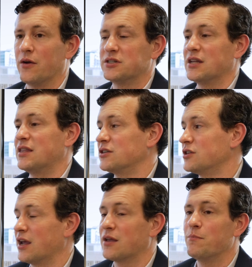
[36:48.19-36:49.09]
I would say things
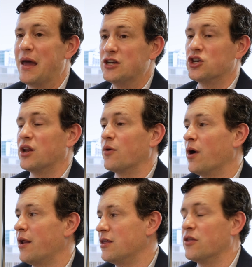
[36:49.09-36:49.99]
like mentioning
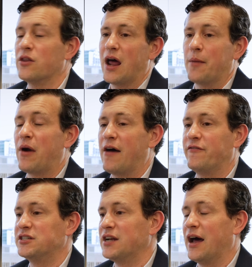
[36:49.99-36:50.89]
what the
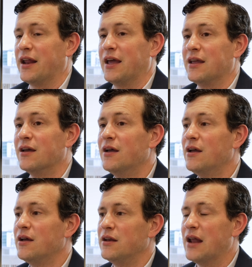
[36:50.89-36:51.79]
nonprofit's not a
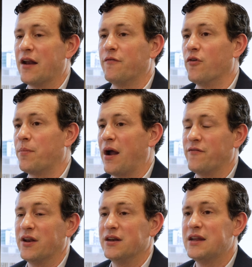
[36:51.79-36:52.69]

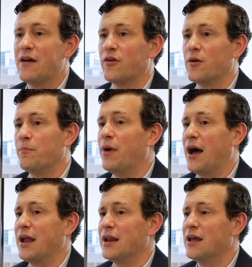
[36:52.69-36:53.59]
for-profit endeavor,
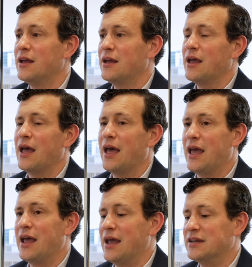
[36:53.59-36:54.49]
but
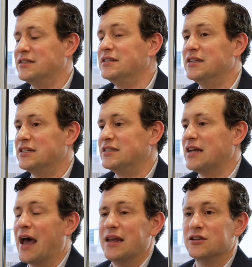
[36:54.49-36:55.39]
it's
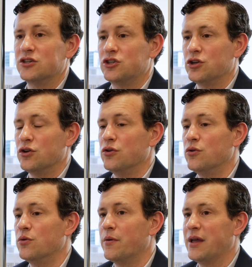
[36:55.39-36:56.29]
designed
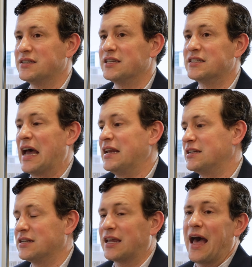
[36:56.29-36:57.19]
to
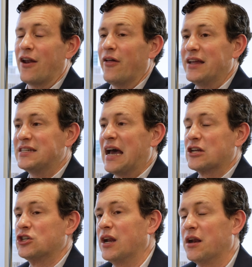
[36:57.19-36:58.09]
catalyze
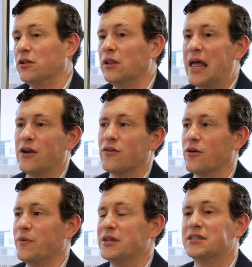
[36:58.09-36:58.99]
action at a layer
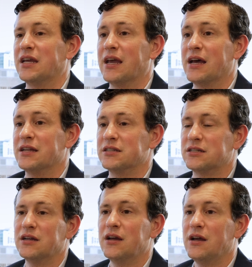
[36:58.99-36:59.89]
that we see
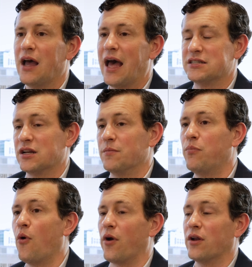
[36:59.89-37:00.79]
as an
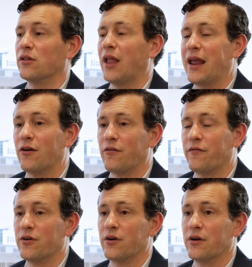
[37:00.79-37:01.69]
important layer
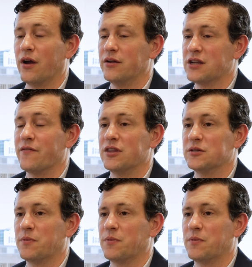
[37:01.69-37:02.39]
for solving these